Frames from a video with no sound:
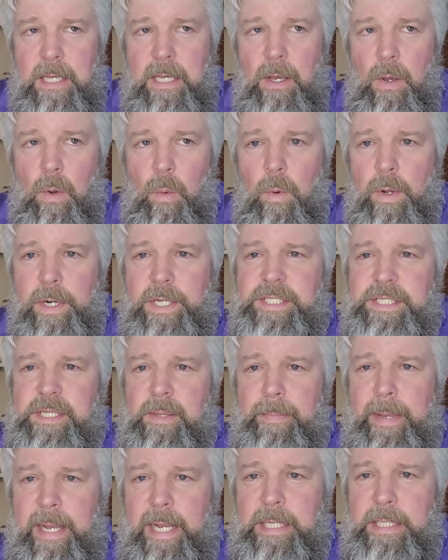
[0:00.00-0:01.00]
what is the
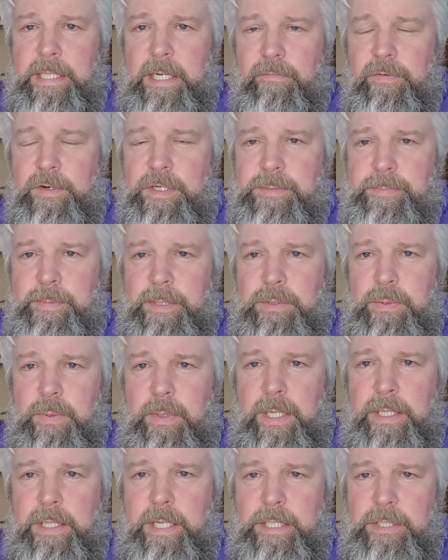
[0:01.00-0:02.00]
main difference
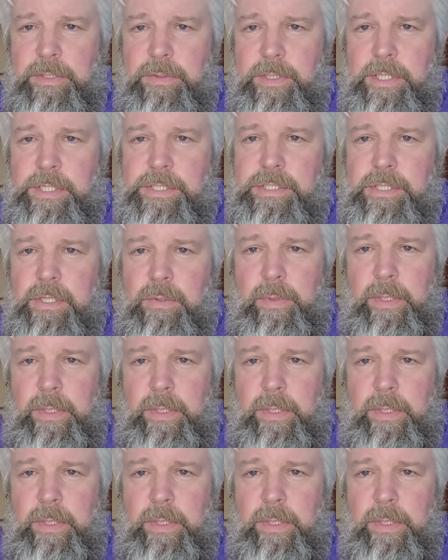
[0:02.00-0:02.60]
between a traditional